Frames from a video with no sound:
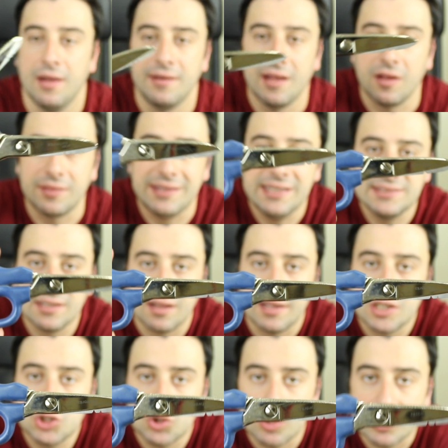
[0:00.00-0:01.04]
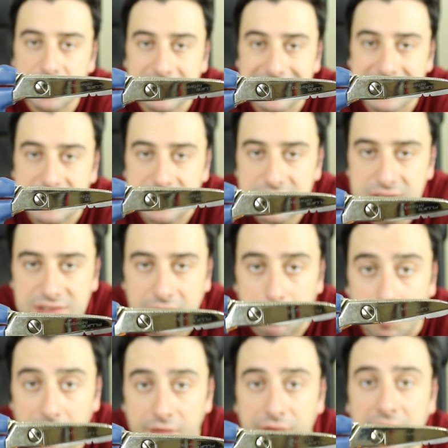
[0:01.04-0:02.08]
Now, these electrician scissors are
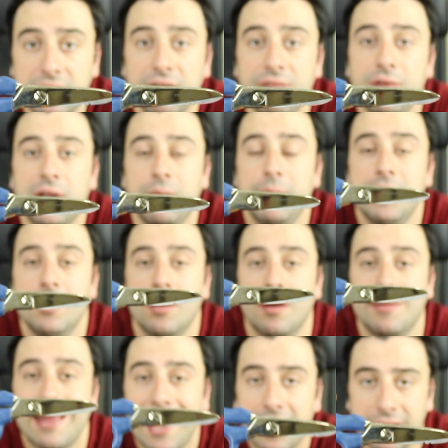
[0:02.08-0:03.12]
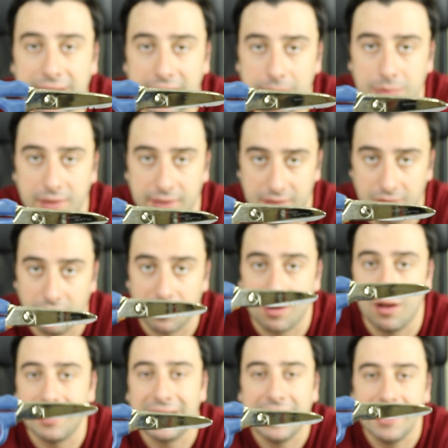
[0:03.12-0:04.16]
perfect if you can be data cabling or
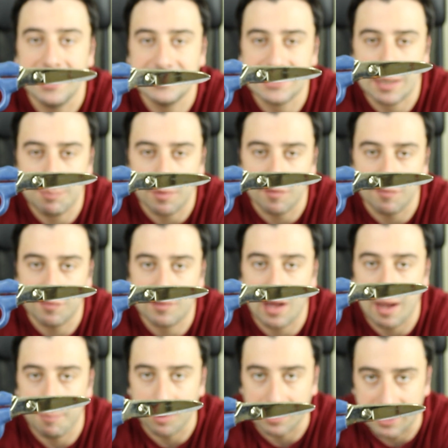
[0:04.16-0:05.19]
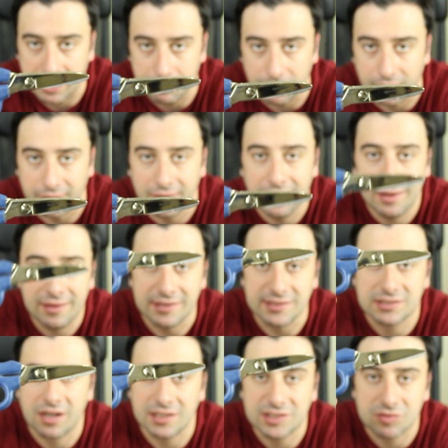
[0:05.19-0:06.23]
cutting any type of copper cable.
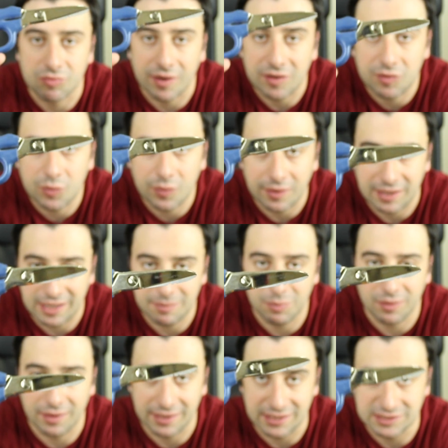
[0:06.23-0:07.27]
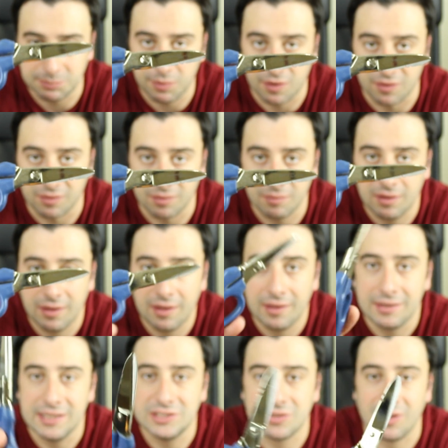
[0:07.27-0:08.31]
This cuts right through the cable like it's butter.
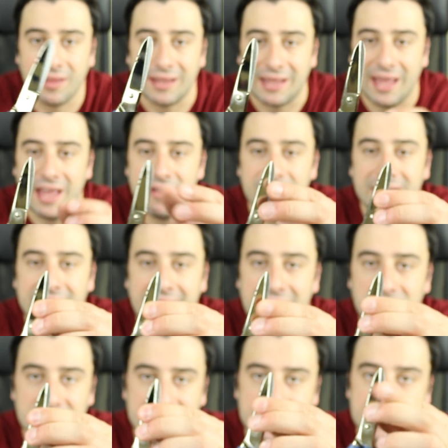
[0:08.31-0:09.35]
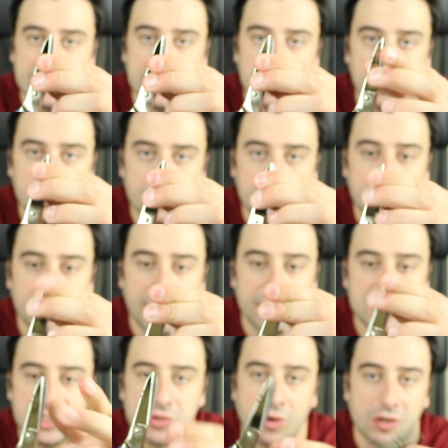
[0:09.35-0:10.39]
These are like heavy gauge steel,
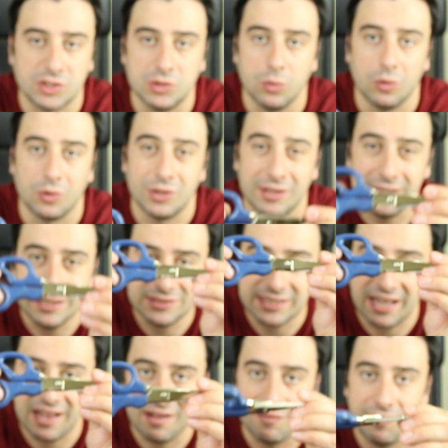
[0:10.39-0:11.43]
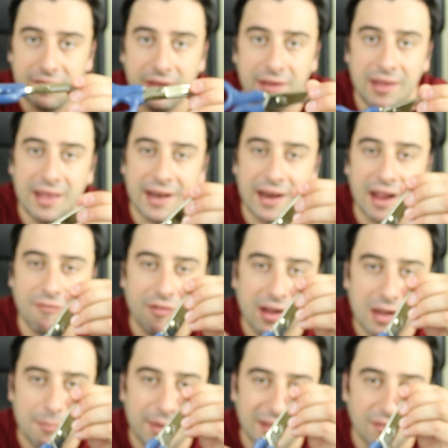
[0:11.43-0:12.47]
very strong tool you need to have, and I
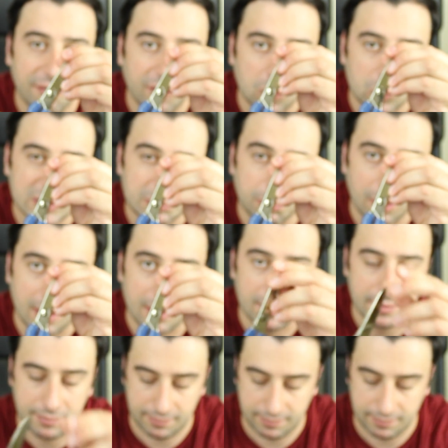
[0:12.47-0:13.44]
recommend Fluke's brand.